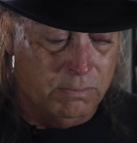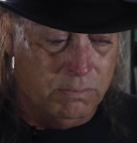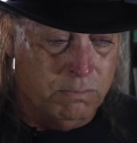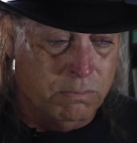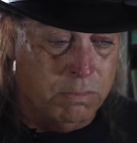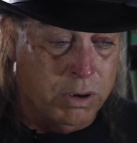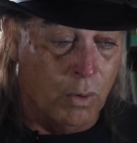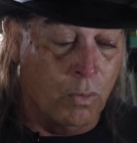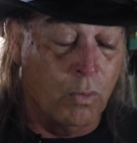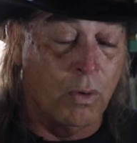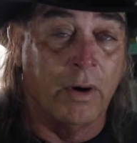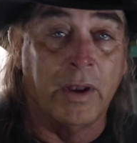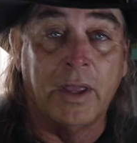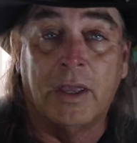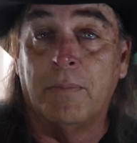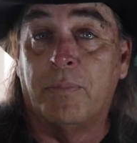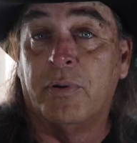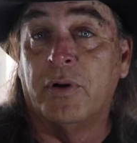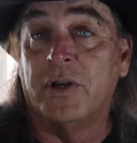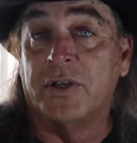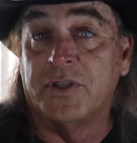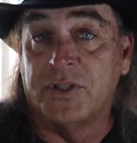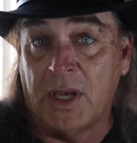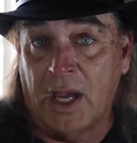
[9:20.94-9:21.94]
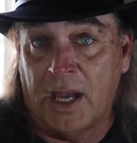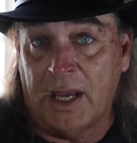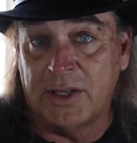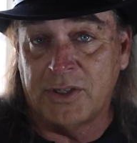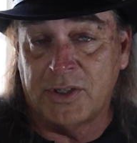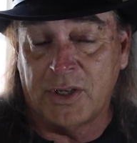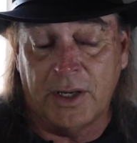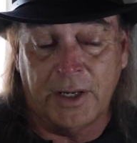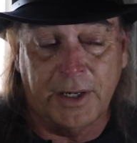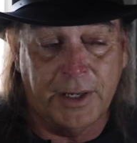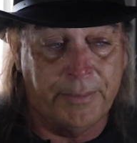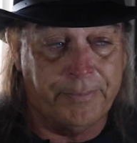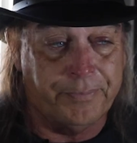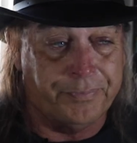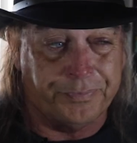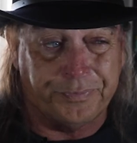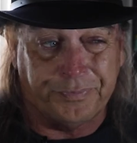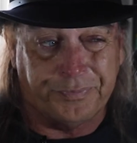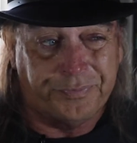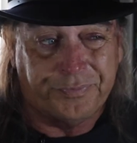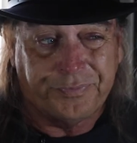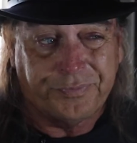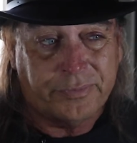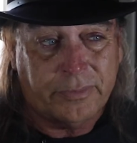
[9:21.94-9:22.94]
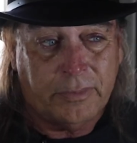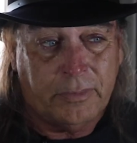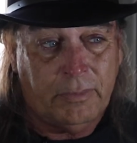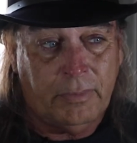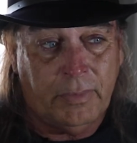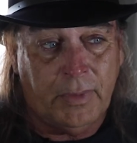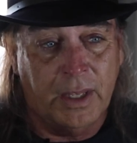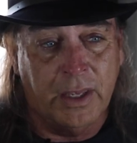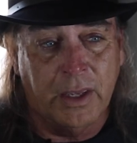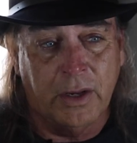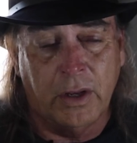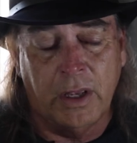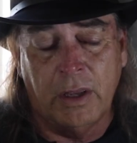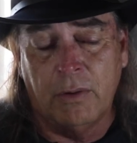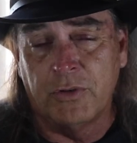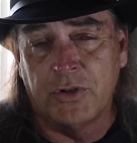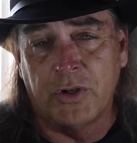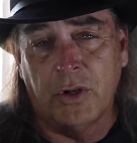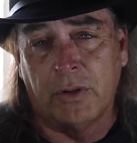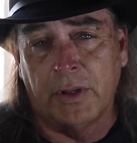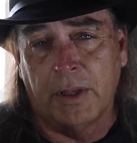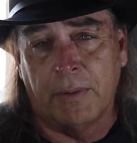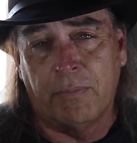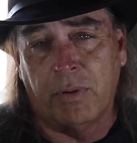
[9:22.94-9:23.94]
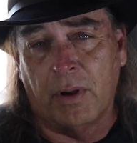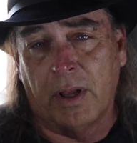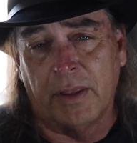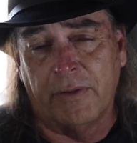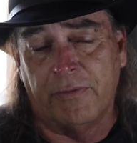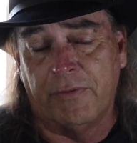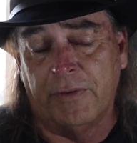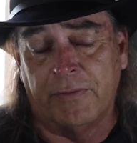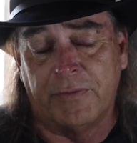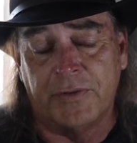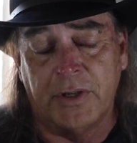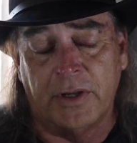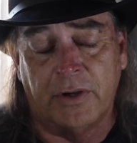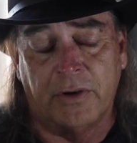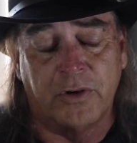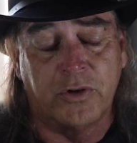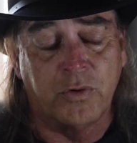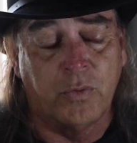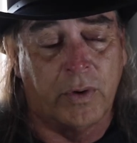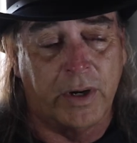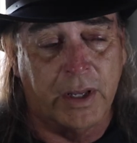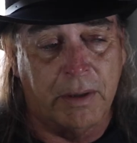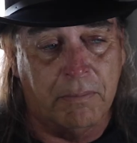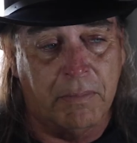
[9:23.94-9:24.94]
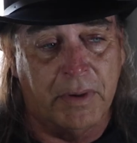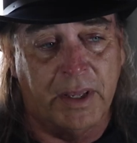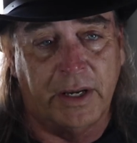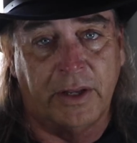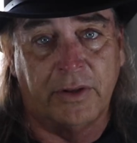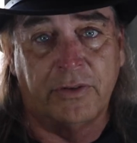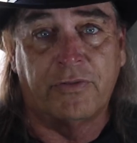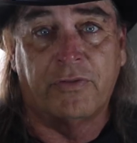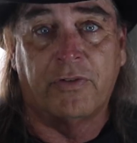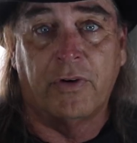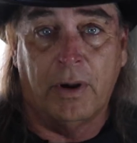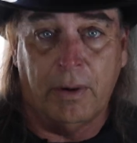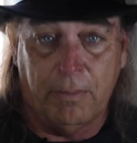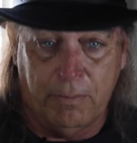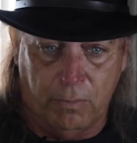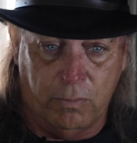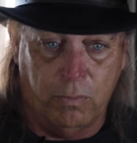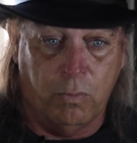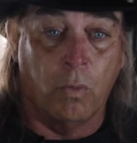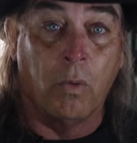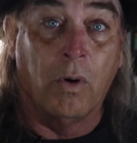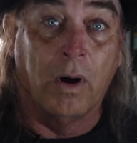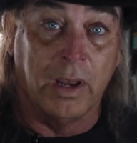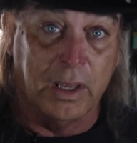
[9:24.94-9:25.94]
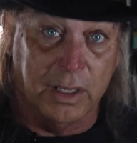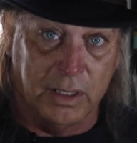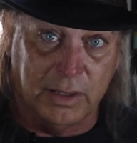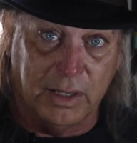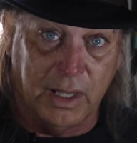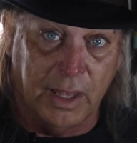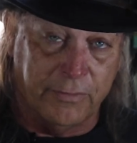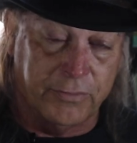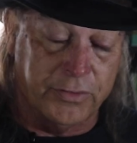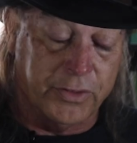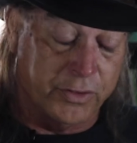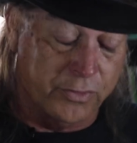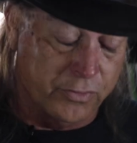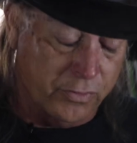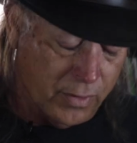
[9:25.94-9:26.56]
but where he could put his eyes on it. And he was only probably 15 or 20 minutes from where he had left the